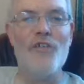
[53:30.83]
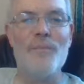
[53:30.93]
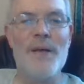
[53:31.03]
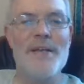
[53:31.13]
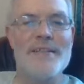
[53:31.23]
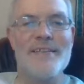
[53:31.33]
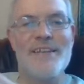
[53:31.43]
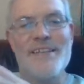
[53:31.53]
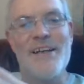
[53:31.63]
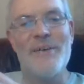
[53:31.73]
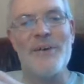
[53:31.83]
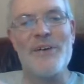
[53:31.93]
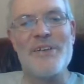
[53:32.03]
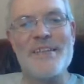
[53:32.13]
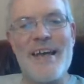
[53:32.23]
piste, as you want
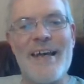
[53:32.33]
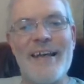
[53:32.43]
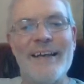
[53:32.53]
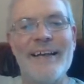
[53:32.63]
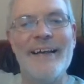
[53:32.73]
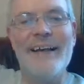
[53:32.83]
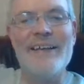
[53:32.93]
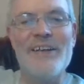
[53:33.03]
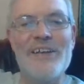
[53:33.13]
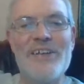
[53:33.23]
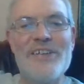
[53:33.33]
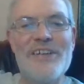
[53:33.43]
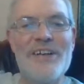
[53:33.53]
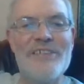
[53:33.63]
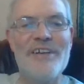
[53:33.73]
to say,
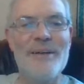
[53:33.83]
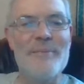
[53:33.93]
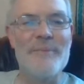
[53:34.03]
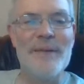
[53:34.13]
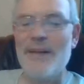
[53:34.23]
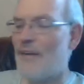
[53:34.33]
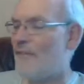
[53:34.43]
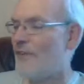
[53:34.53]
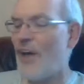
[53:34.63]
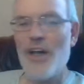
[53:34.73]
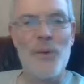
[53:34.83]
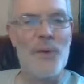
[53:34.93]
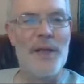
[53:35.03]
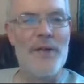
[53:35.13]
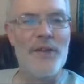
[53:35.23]
you're flying
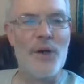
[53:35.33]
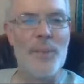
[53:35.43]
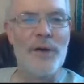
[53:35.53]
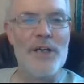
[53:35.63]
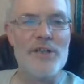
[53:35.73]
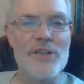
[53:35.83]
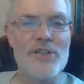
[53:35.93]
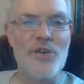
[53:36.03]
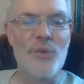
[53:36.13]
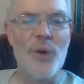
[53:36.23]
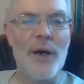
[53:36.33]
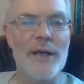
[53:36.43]
without the operation software